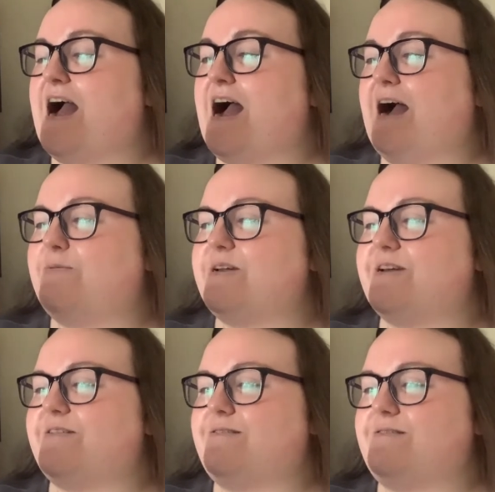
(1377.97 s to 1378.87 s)
Are we
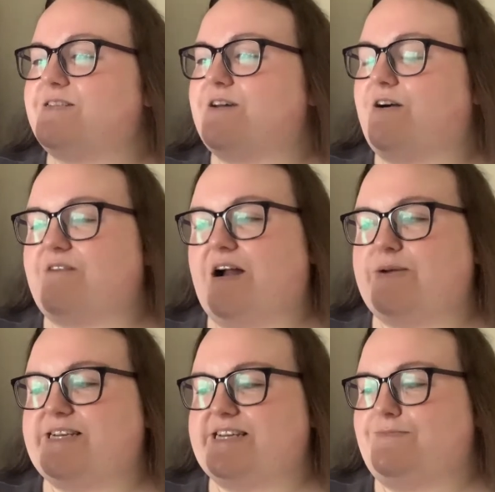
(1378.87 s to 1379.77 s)
girls or are
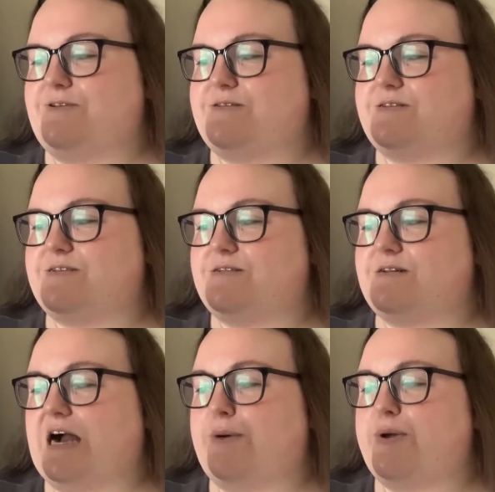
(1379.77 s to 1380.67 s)
we demons?
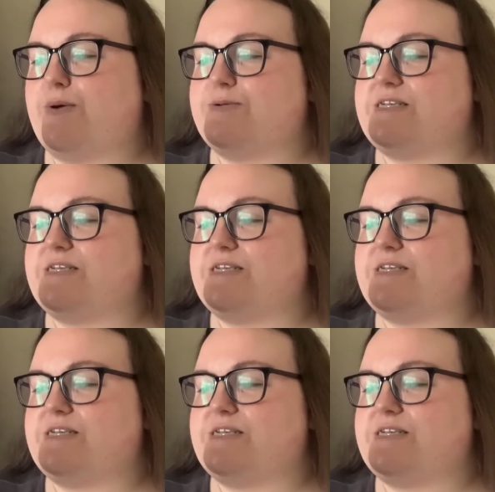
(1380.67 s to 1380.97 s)
Are we going to